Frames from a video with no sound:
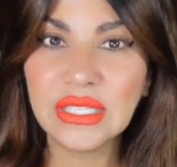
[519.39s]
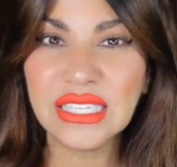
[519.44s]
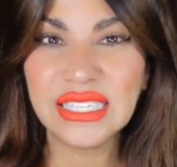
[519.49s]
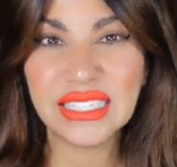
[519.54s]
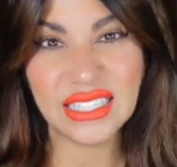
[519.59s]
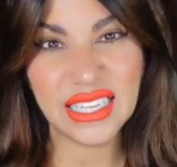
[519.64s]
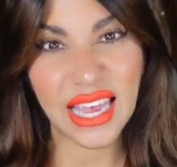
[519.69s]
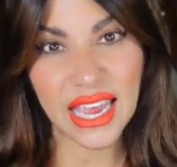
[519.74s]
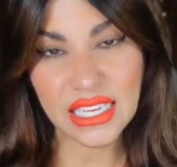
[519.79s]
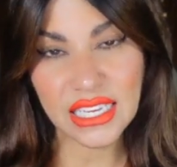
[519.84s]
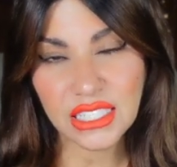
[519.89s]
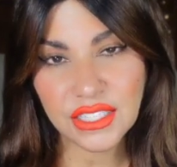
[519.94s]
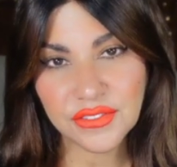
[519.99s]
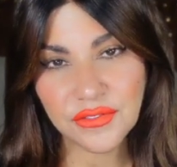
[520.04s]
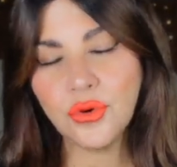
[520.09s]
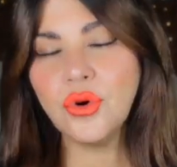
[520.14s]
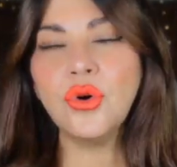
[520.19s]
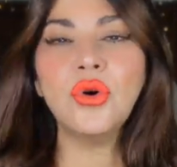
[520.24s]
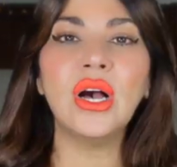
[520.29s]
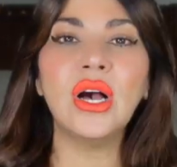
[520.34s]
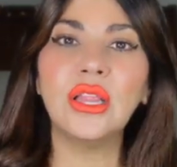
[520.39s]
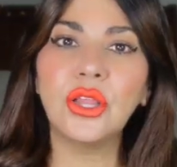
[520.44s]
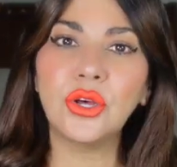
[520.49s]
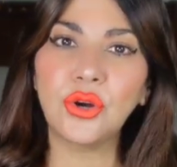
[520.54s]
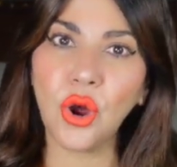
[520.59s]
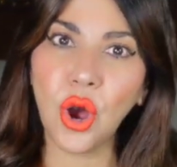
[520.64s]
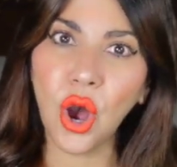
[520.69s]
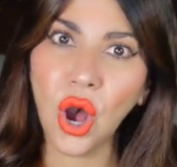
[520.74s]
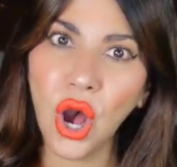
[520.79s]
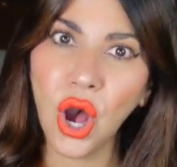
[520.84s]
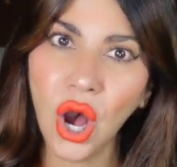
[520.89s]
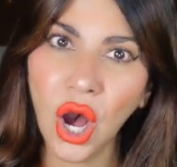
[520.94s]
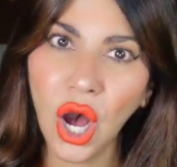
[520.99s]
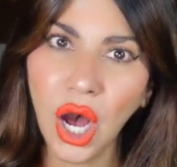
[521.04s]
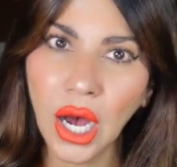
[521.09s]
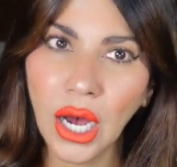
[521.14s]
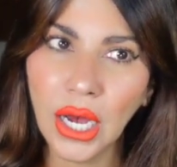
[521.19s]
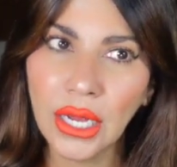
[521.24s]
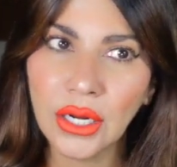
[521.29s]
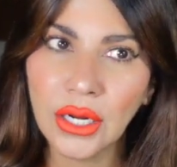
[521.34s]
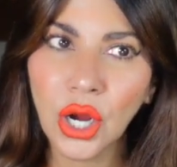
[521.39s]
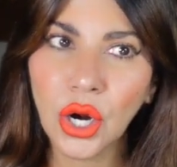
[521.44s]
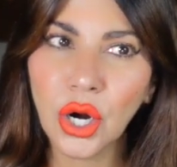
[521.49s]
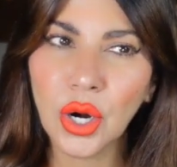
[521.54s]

distasteful, a little odd.